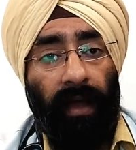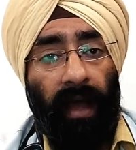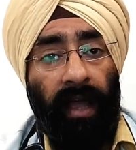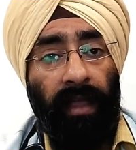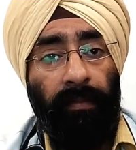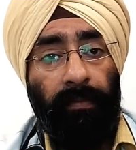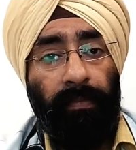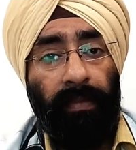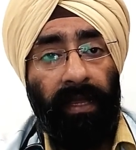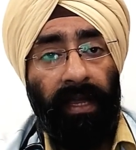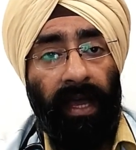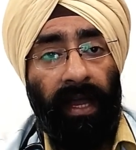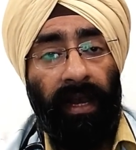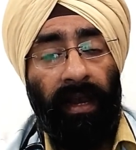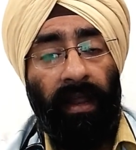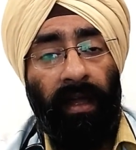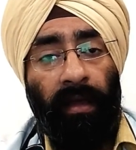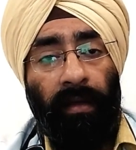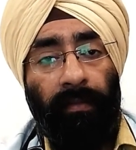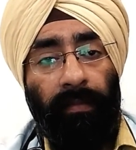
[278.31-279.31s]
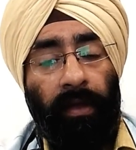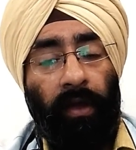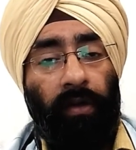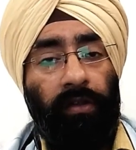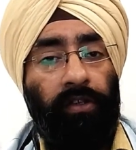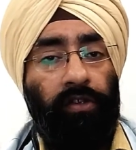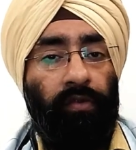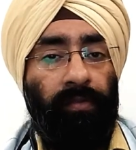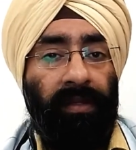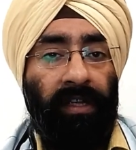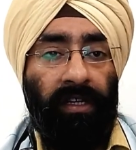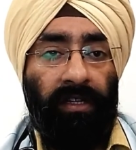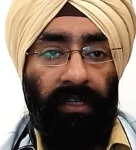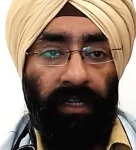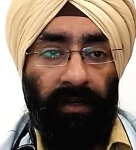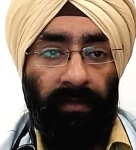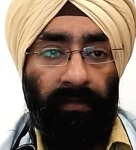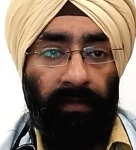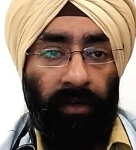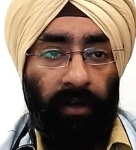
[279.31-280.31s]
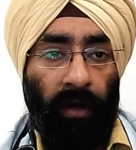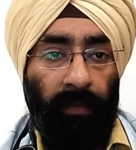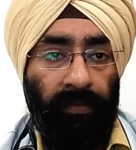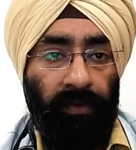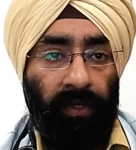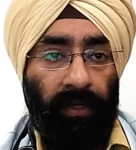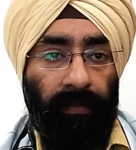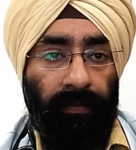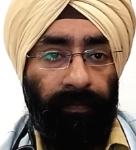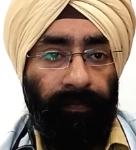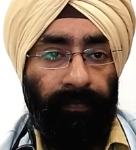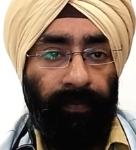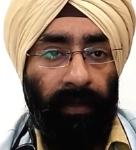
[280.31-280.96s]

IPL, may also be a treatment option.